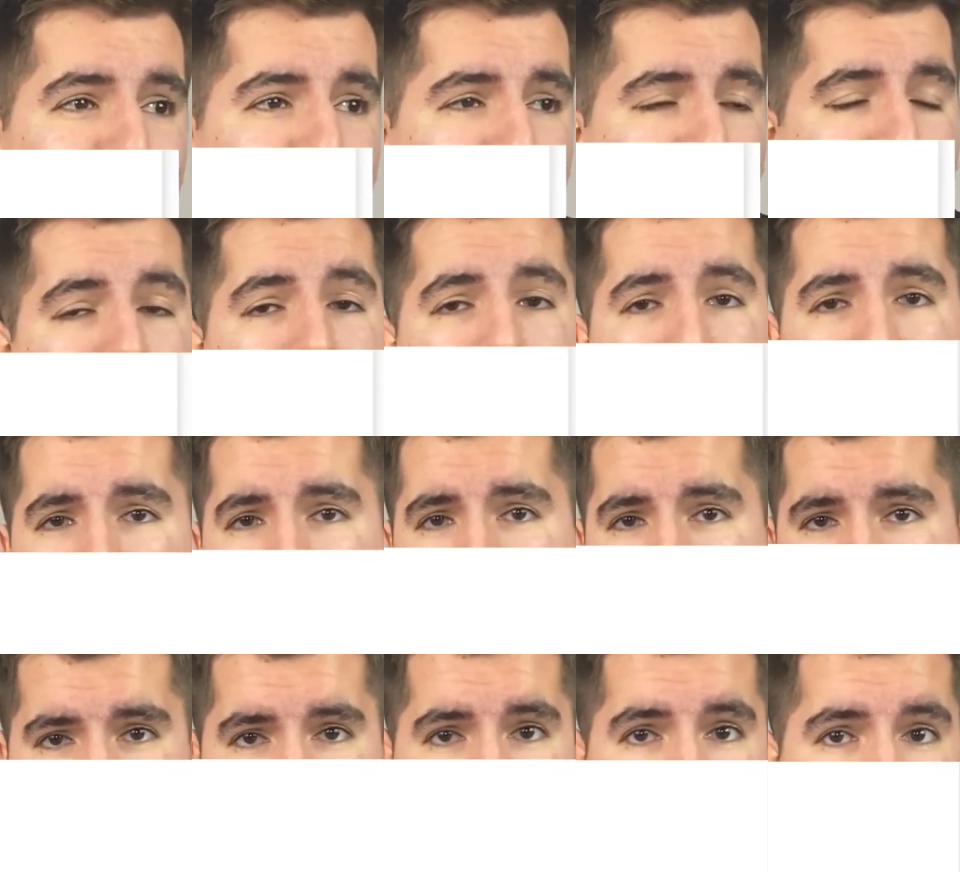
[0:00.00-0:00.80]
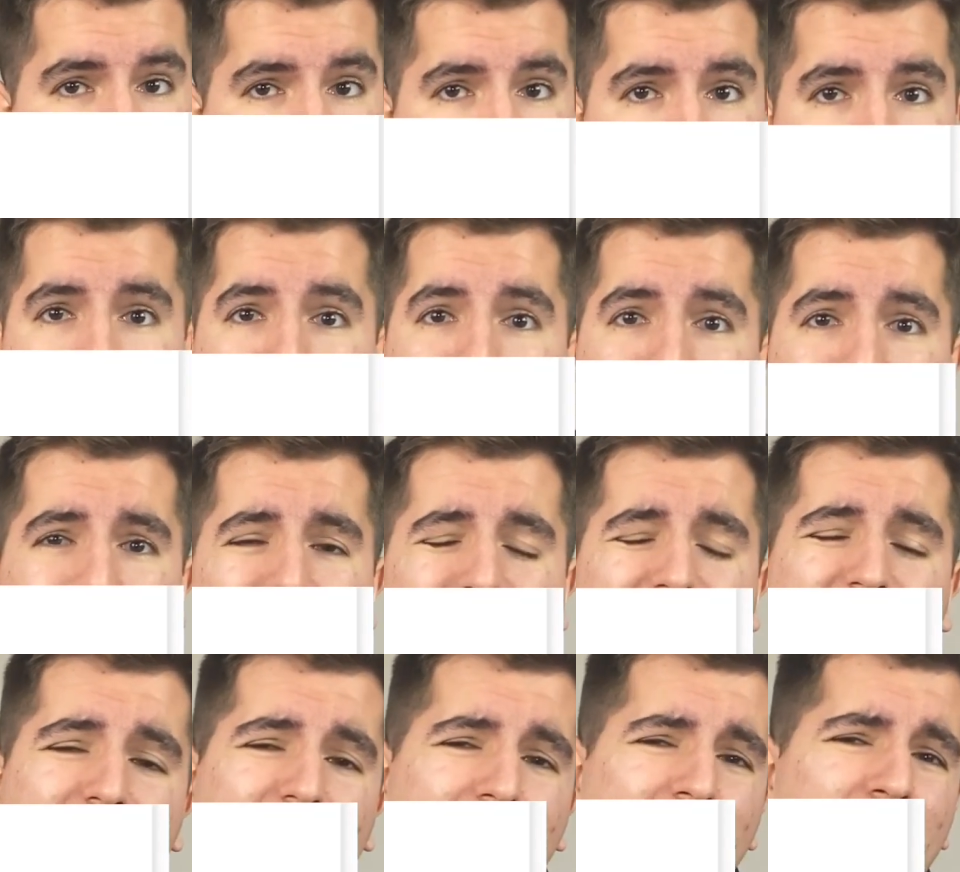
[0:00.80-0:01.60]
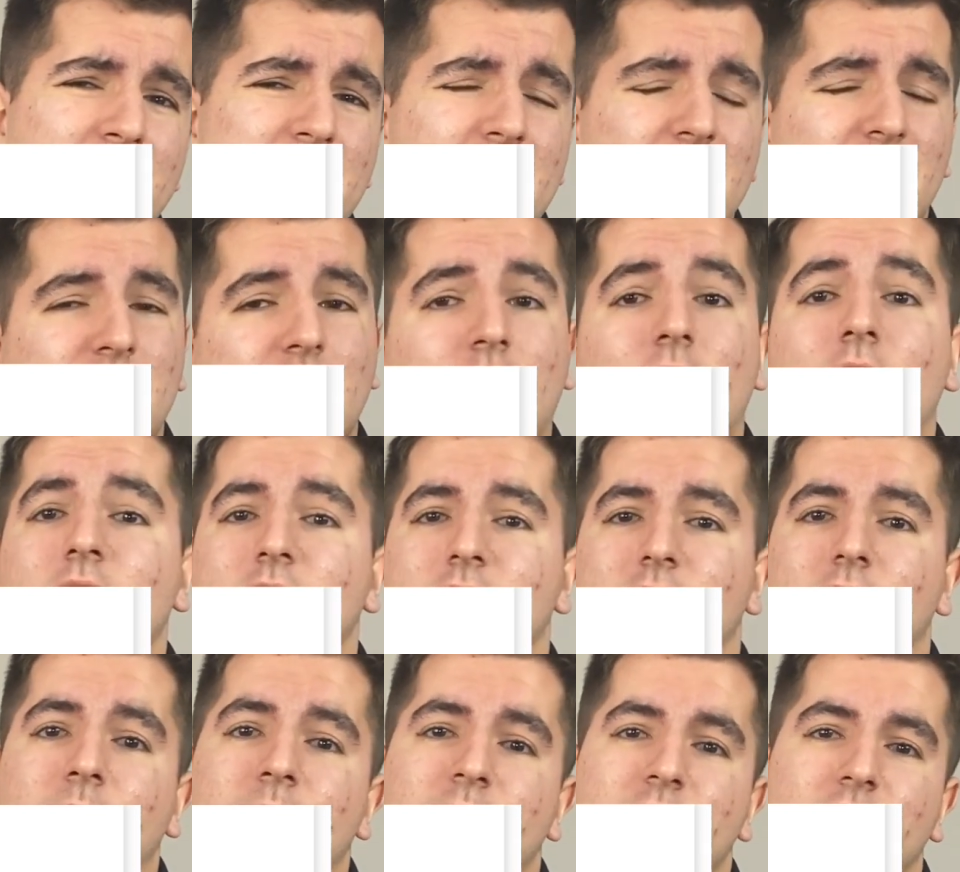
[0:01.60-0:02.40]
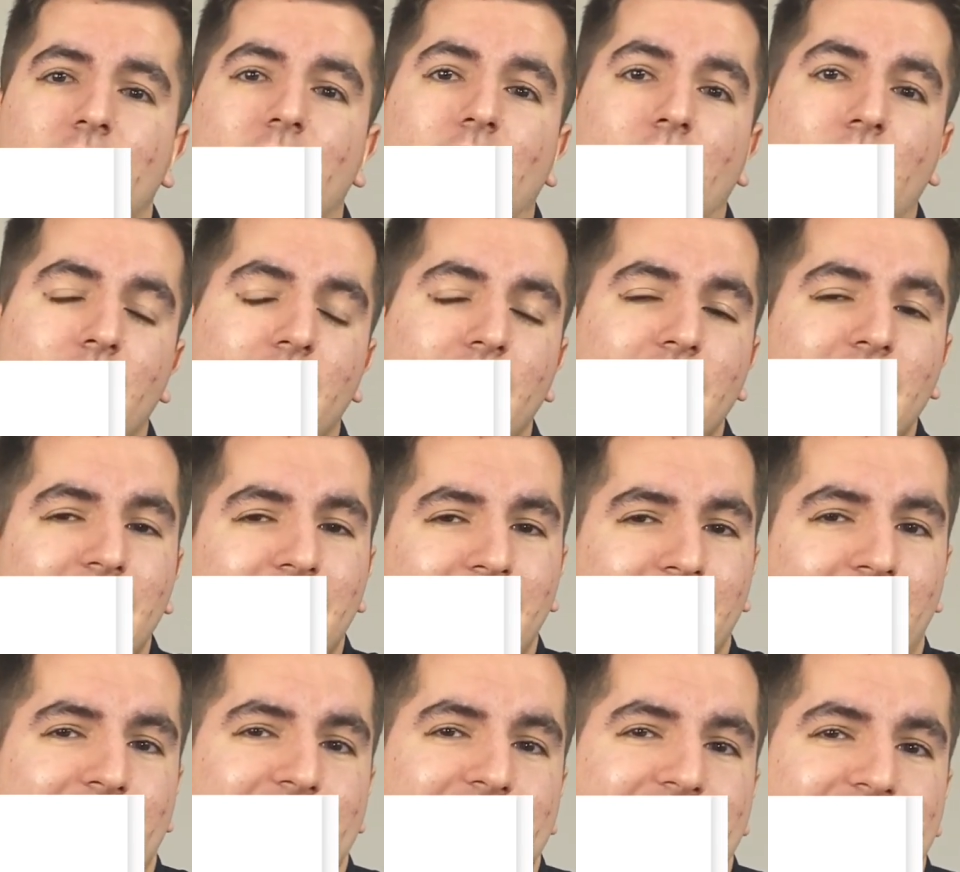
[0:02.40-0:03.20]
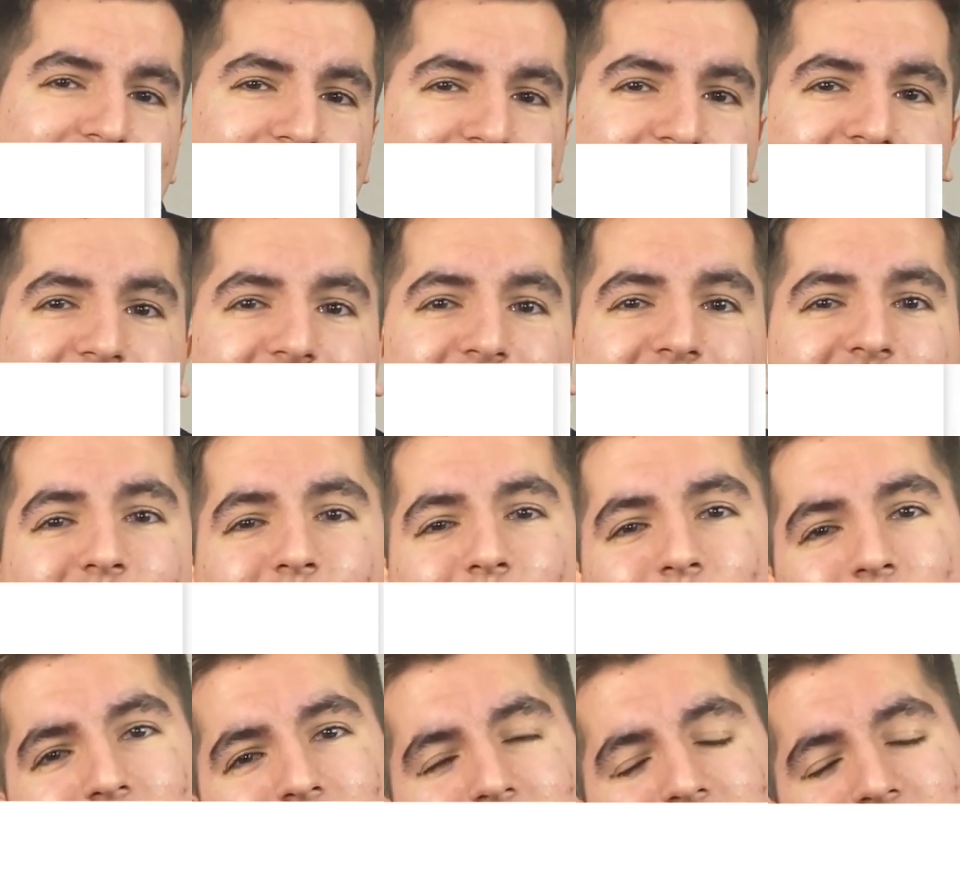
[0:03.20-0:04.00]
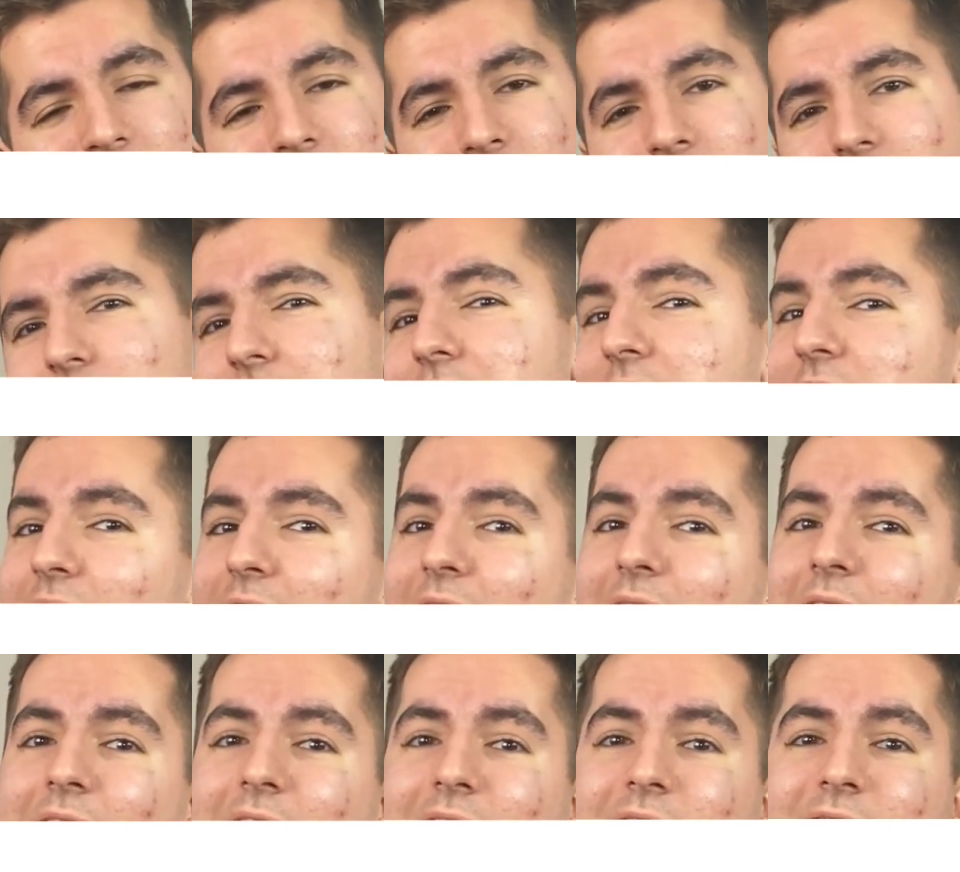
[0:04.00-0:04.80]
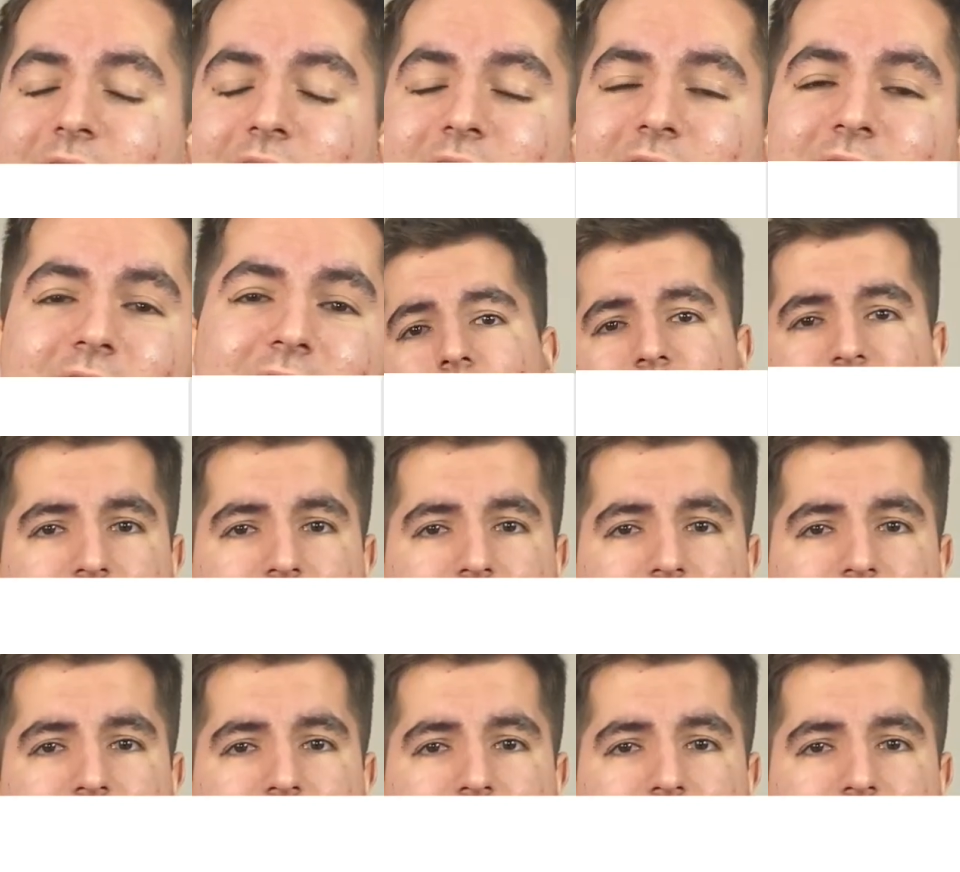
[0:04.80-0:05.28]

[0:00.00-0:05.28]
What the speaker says: the companies that you're buying, look at the long-term chart and see where you're really at. It helps